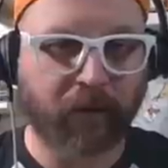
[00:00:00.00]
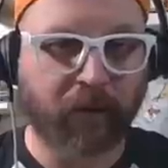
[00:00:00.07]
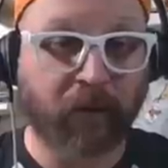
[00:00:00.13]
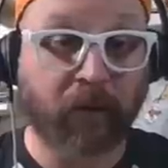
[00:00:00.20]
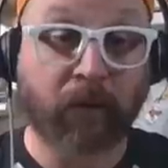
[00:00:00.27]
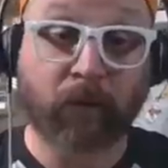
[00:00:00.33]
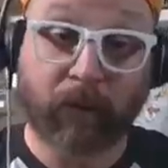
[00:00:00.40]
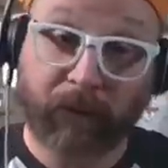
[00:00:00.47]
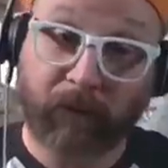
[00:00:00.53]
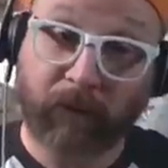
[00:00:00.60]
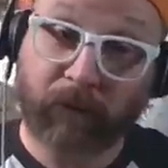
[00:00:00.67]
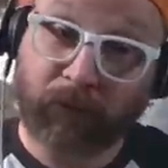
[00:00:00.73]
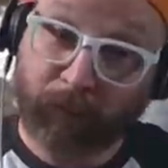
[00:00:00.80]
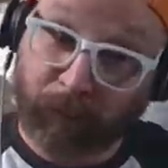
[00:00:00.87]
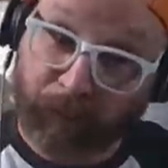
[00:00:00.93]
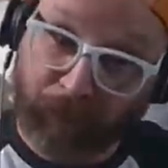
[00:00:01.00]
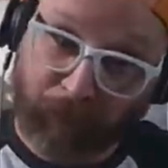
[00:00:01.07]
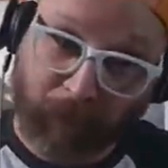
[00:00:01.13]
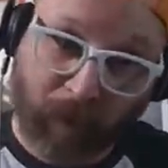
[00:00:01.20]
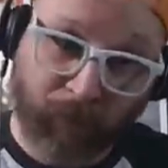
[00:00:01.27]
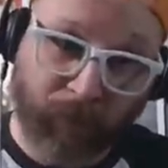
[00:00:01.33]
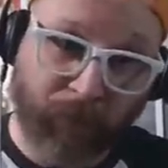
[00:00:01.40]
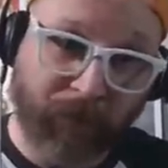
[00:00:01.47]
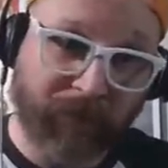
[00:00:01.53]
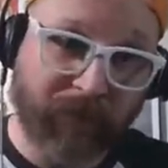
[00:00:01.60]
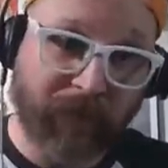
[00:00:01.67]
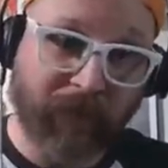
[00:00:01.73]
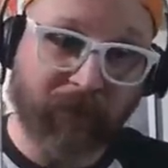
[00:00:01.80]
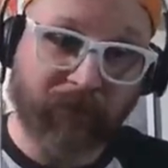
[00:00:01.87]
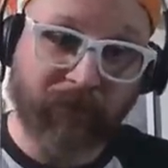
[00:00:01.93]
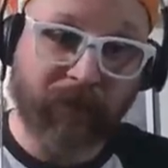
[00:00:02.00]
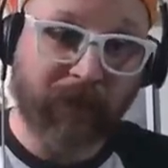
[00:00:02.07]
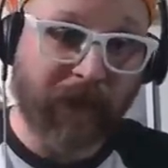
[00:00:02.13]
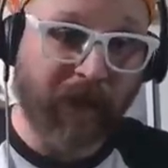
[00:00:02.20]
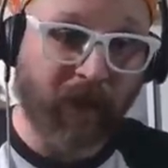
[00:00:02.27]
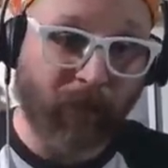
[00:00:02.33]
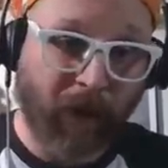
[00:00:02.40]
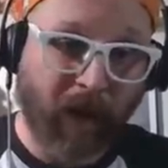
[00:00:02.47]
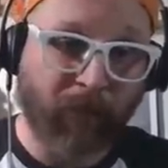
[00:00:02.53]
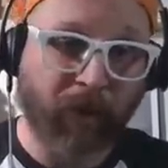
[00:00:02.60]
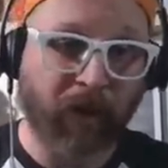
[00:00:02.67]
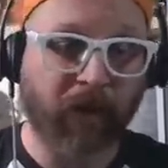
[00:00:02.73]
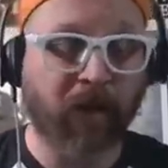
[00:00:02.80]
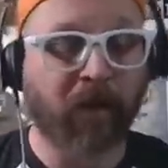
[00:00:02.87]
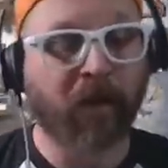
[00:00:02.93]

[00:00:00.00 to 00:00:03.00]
Yep. Well, it's probably Tennessee and Alabama.